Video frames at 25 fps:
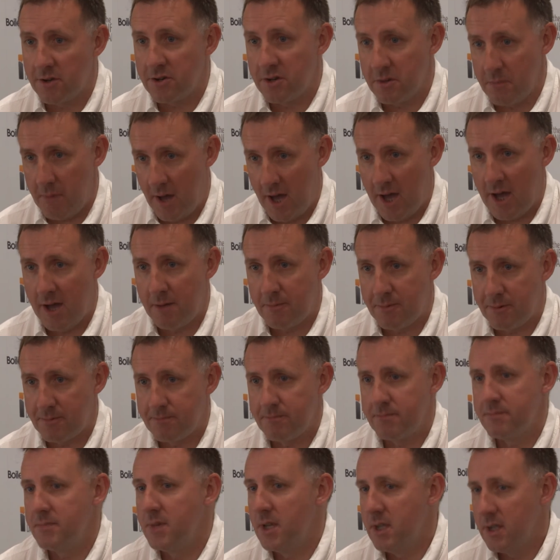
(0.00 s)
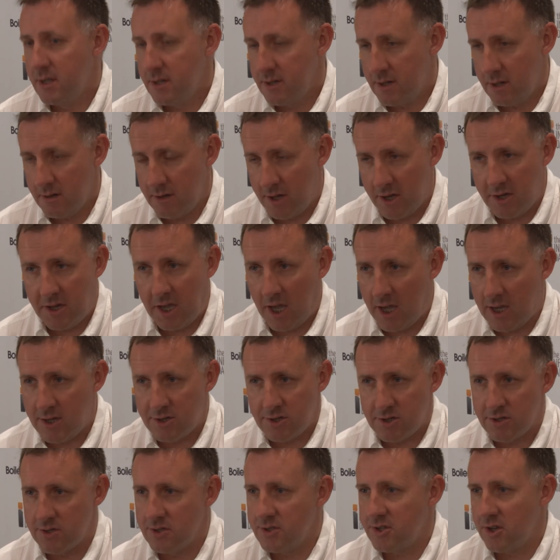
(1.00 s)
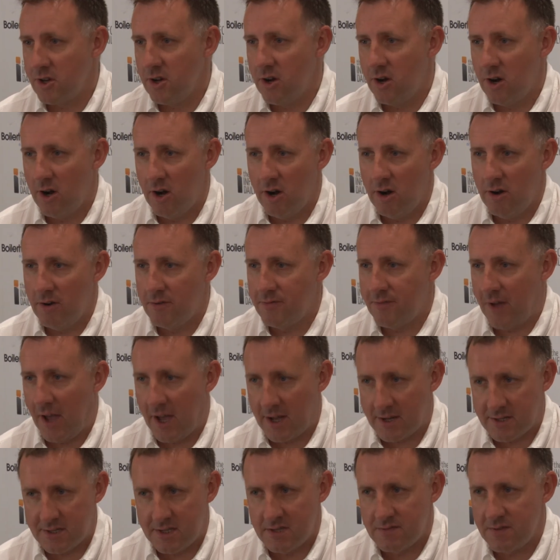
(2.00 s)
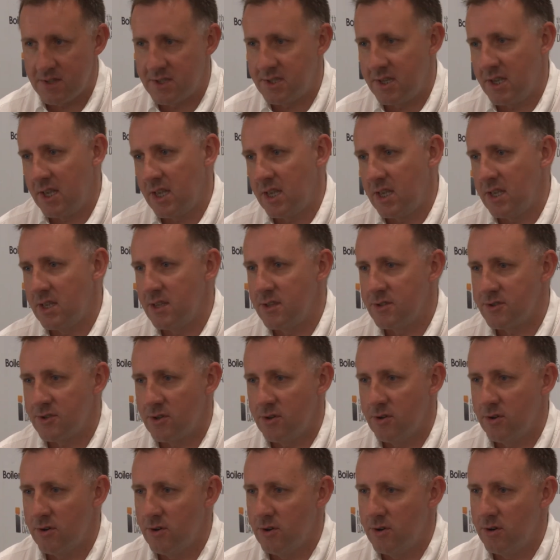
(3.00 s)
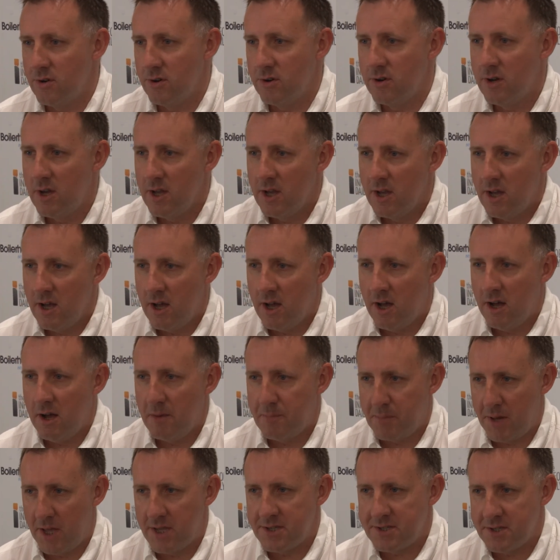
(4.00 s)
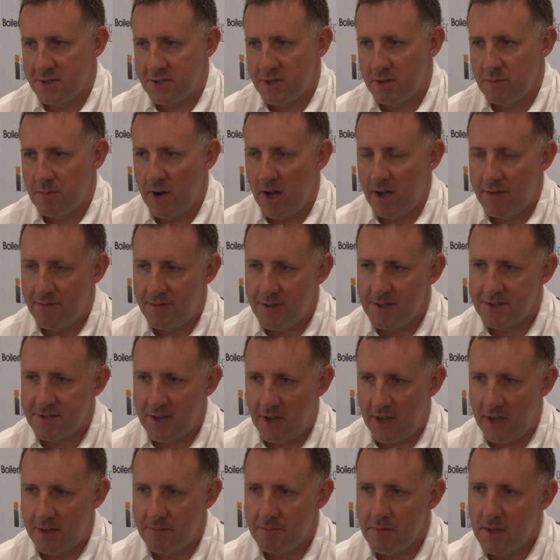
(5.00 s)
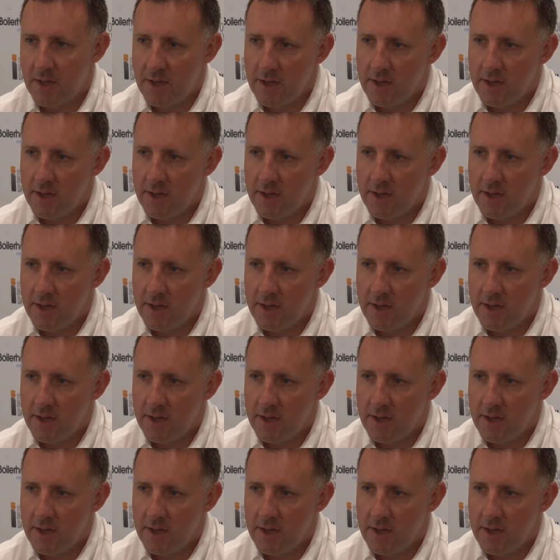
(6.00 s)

on a map, locations of activities or places you might visit,